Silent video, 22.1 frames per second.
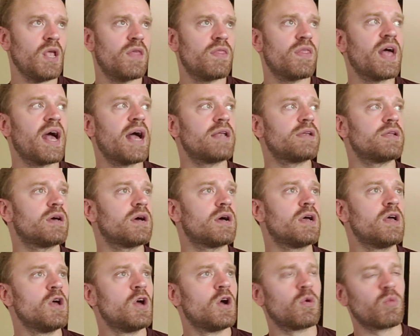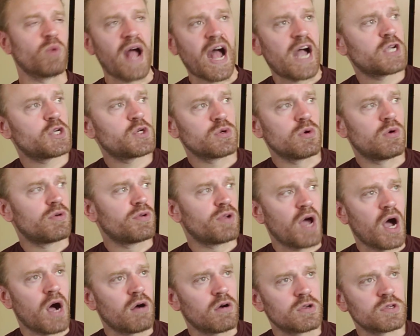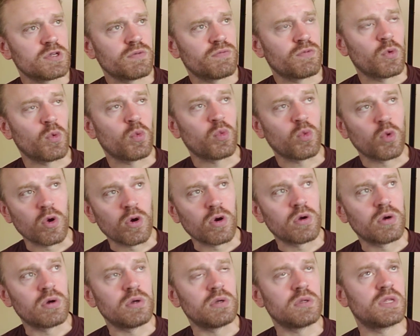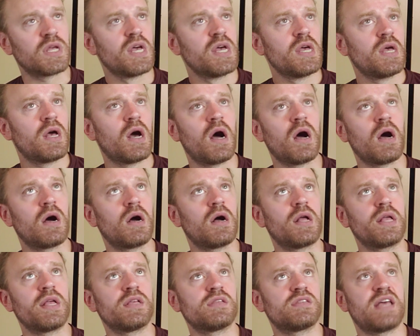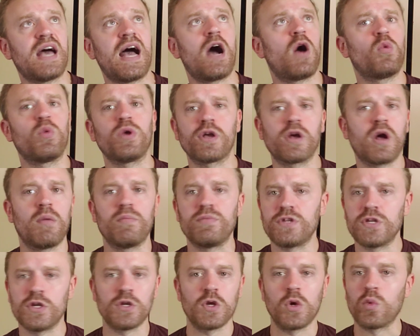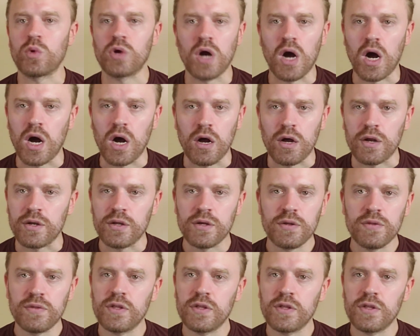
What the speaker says: That rational knowledge of the world is how we come to know God.